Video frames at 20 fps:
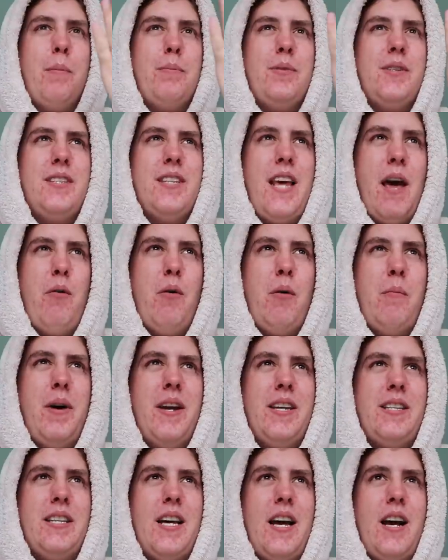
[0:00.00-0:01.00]
upset with
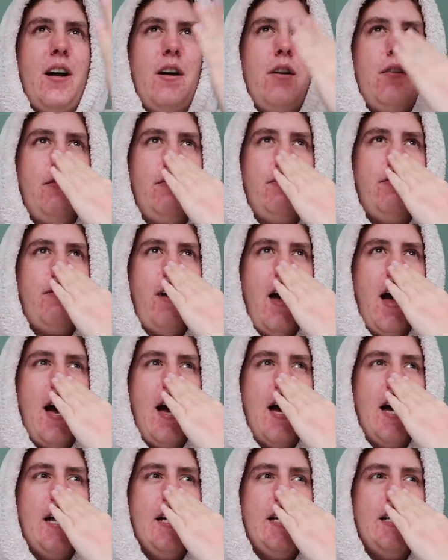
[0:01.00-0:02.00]
myself
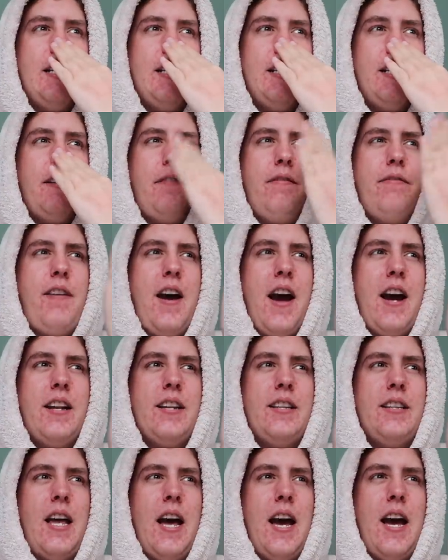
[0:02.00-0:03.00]
and the
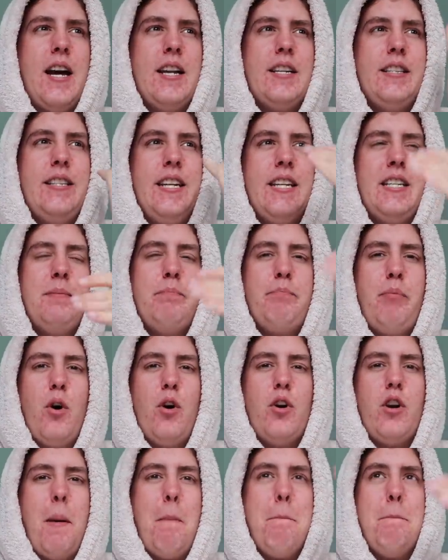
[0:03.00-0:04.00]
fact that this
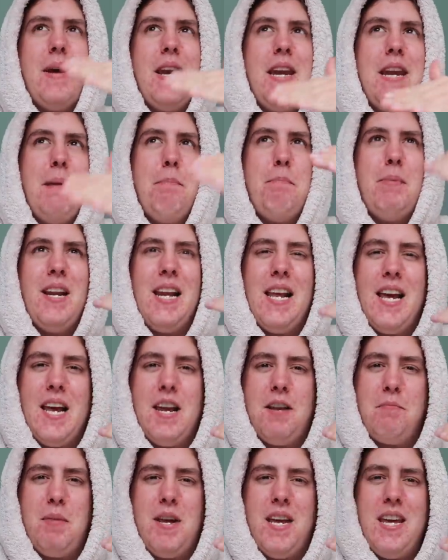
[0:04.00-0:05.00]
book
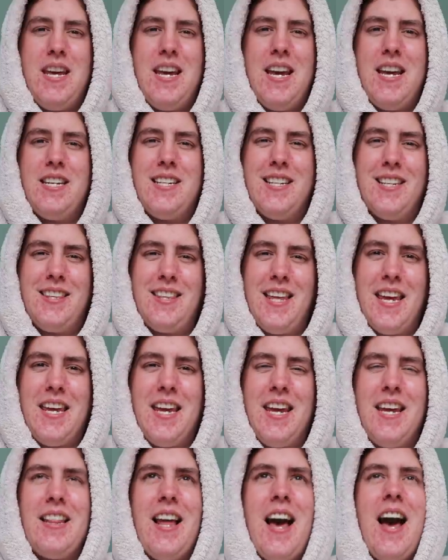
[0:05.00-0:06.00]
manipulated me into
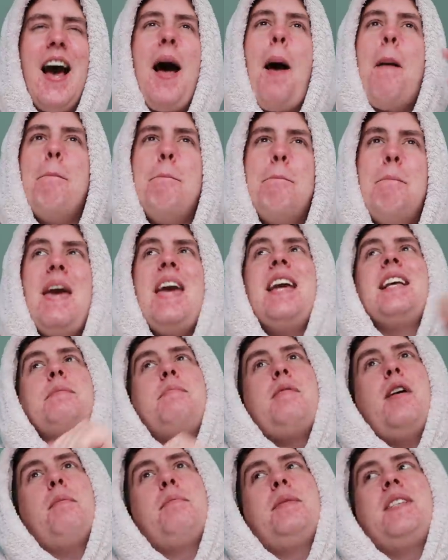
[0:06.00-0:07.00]
thinking that makes
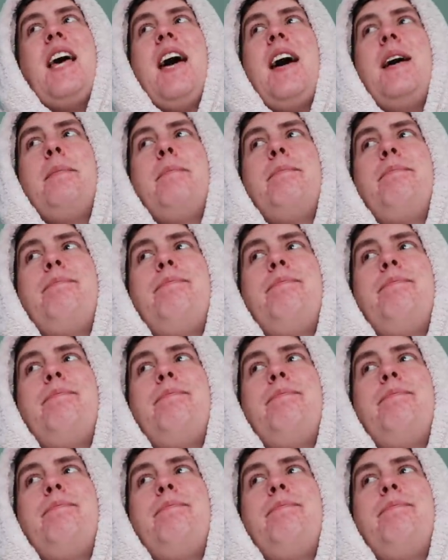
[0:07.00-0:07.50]
me upset.